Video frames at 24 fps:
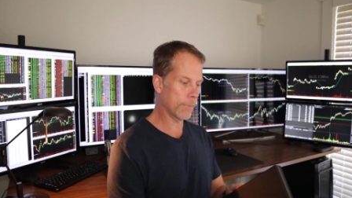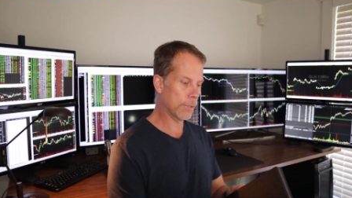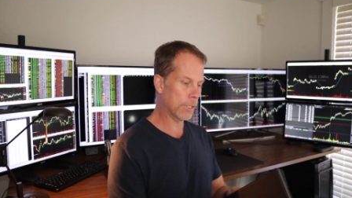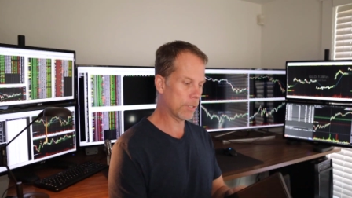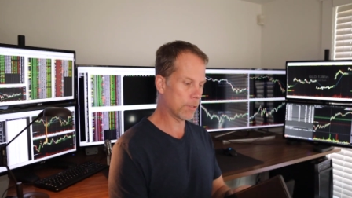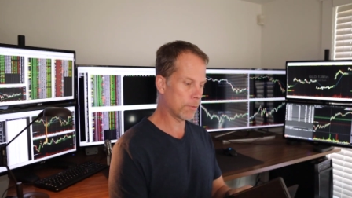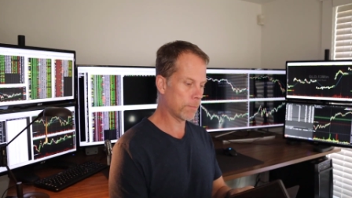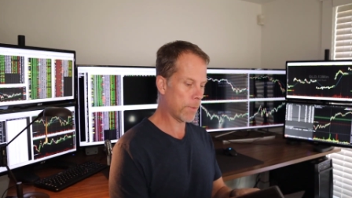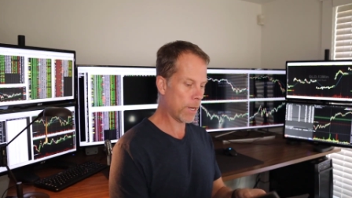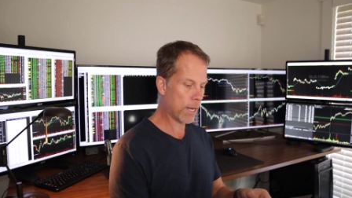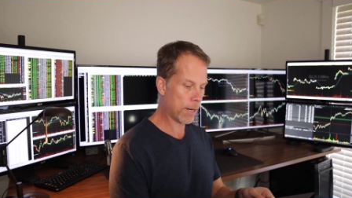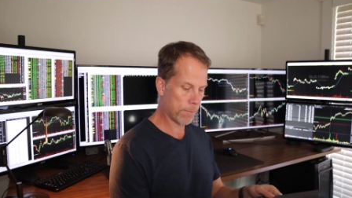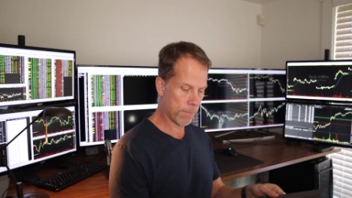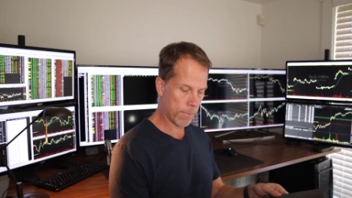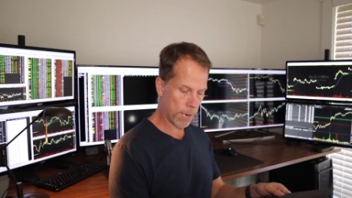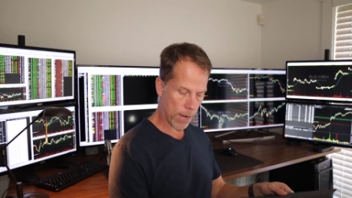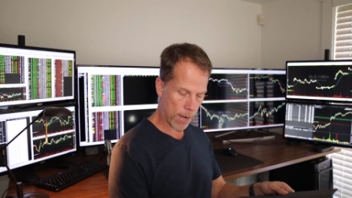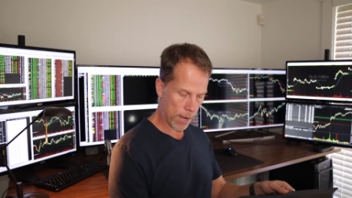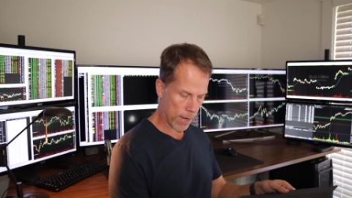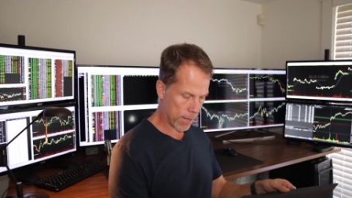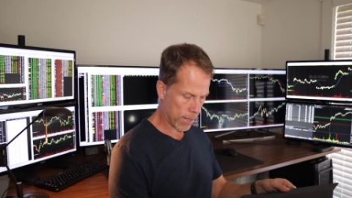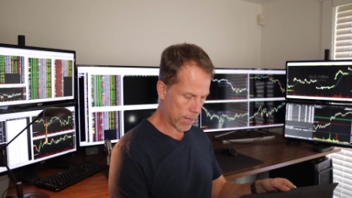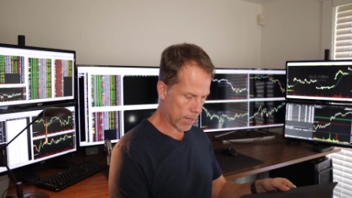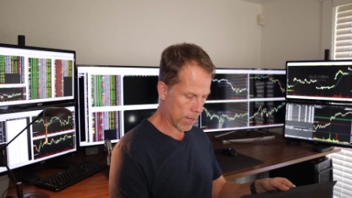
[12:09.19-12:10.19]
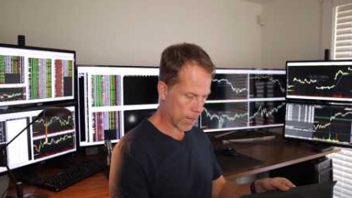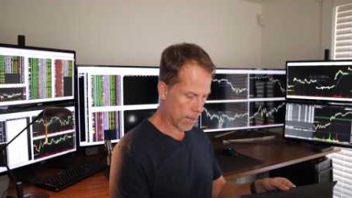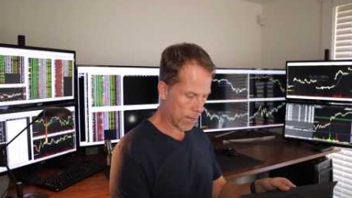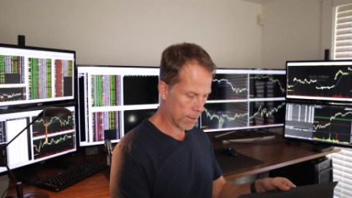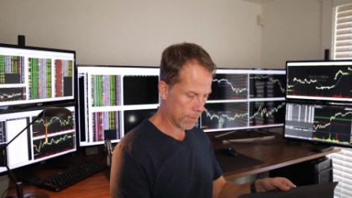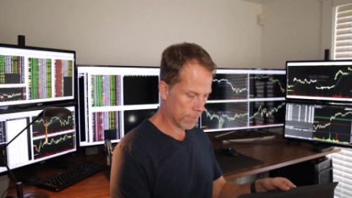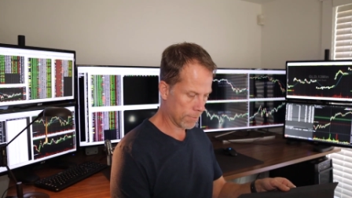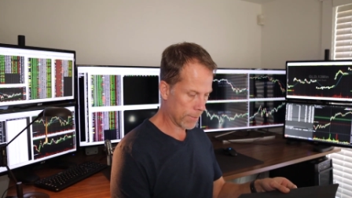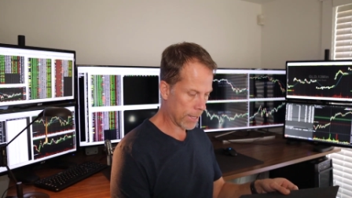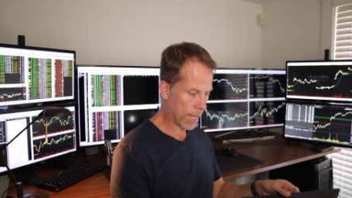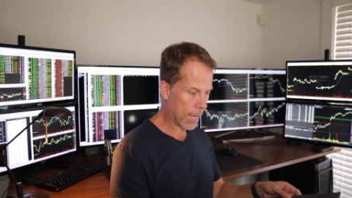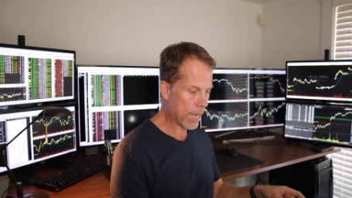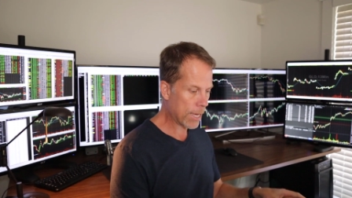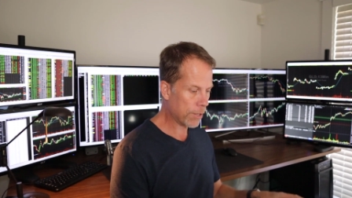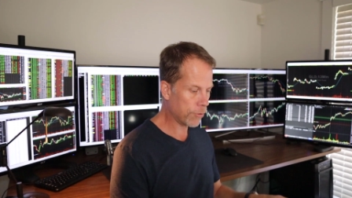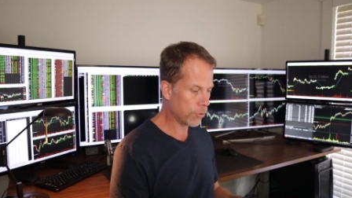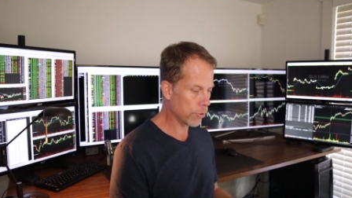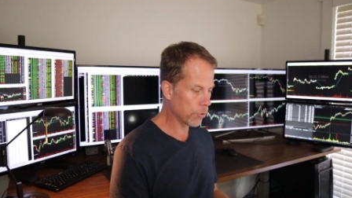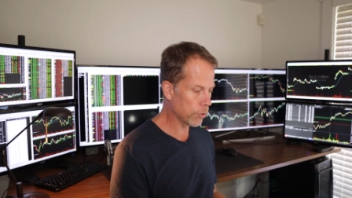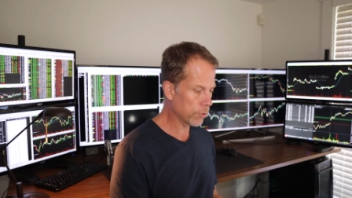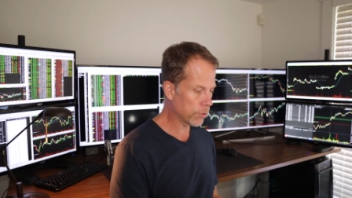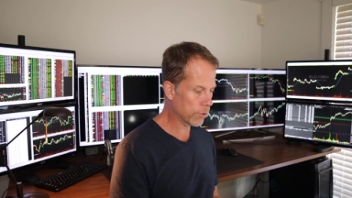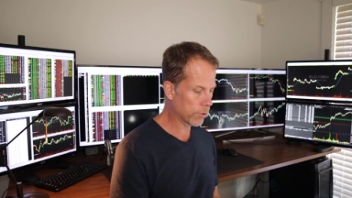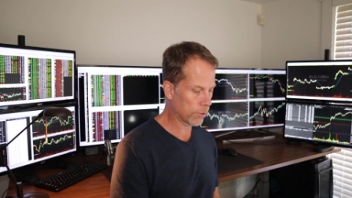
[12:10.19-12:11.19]
It's made by uh,
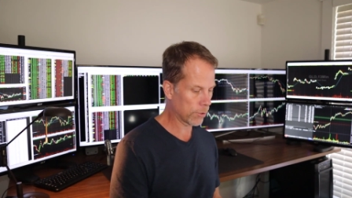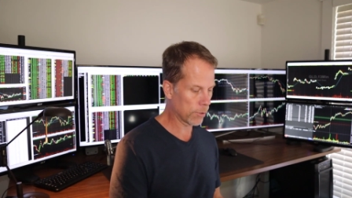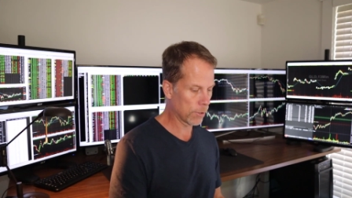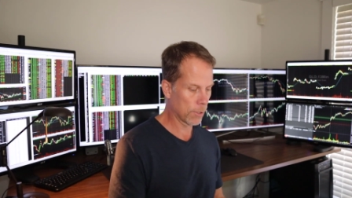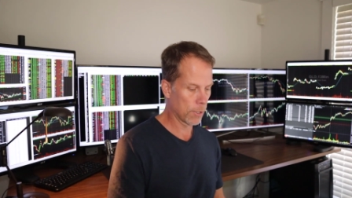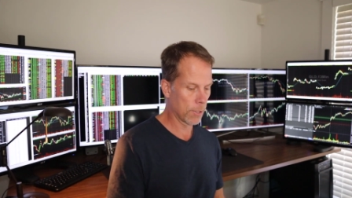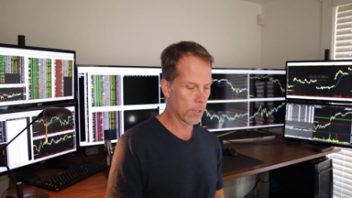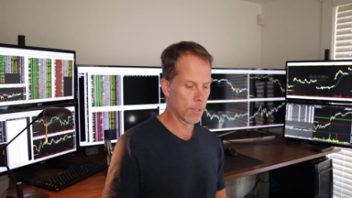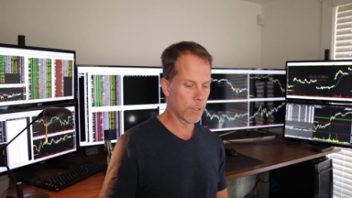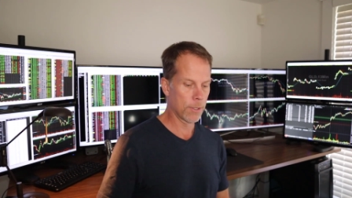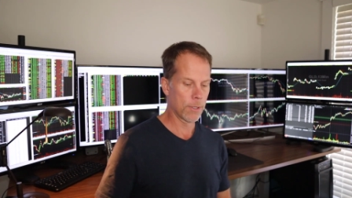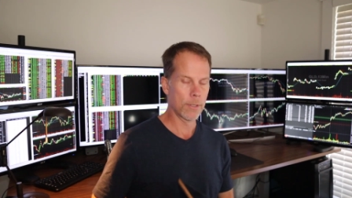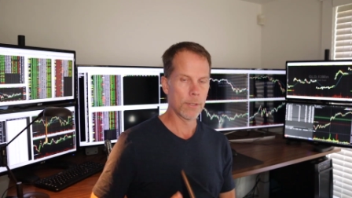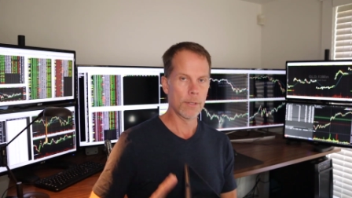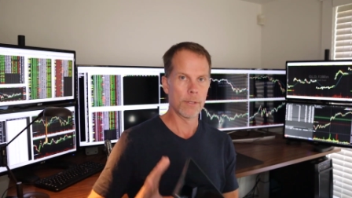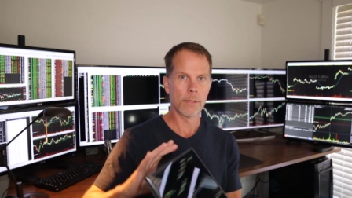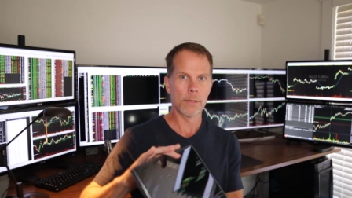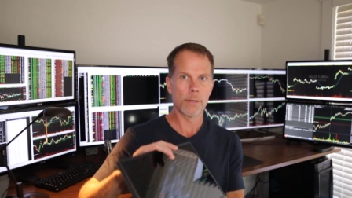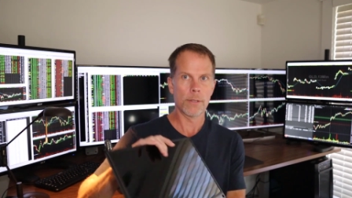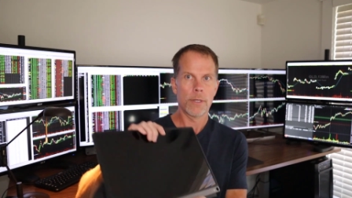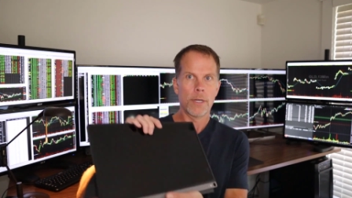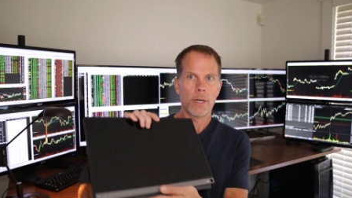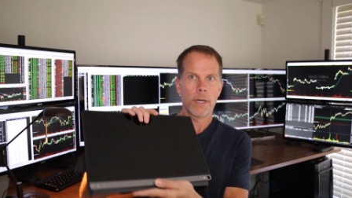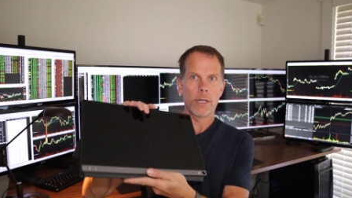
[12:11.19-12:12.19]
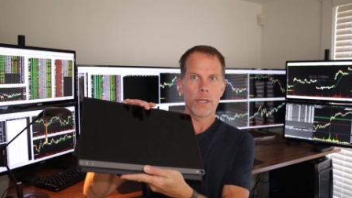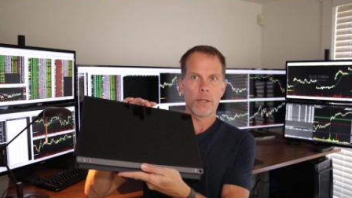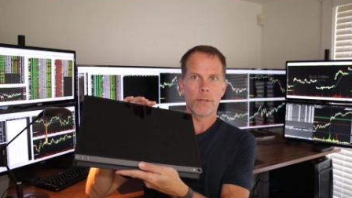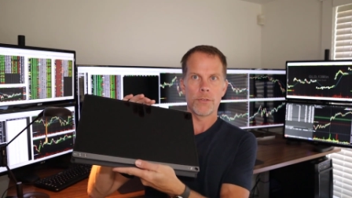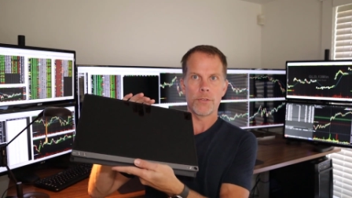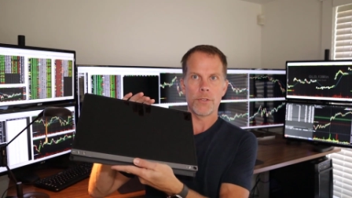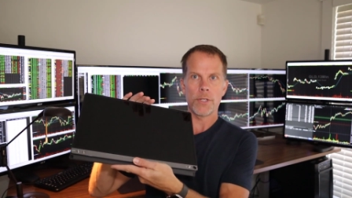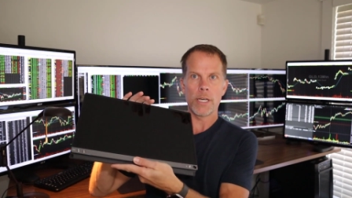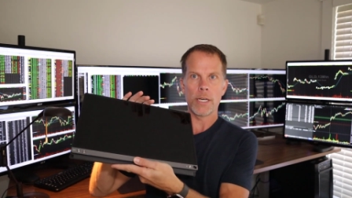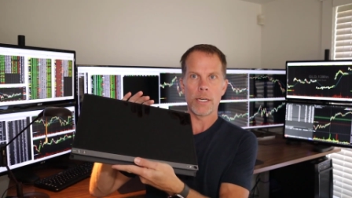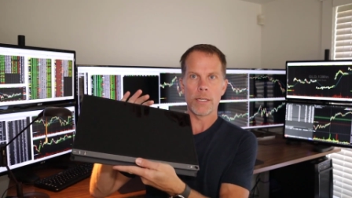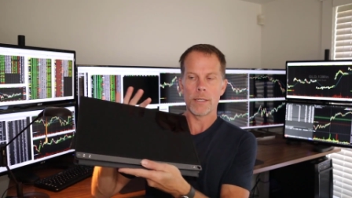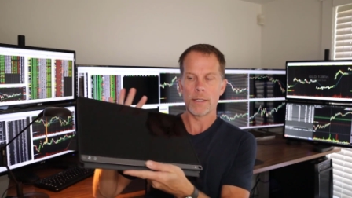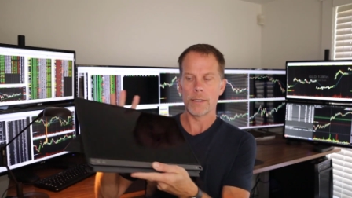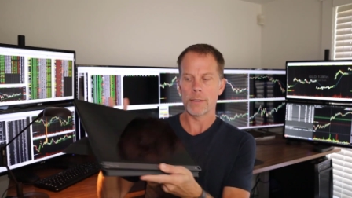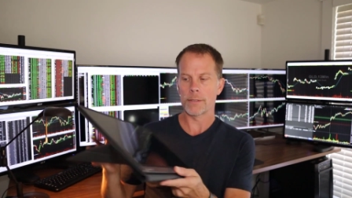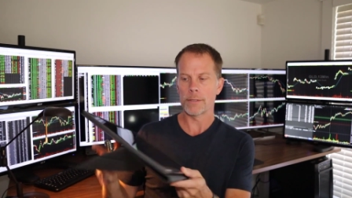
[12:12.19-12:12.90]
Asus. Uh, there you see it.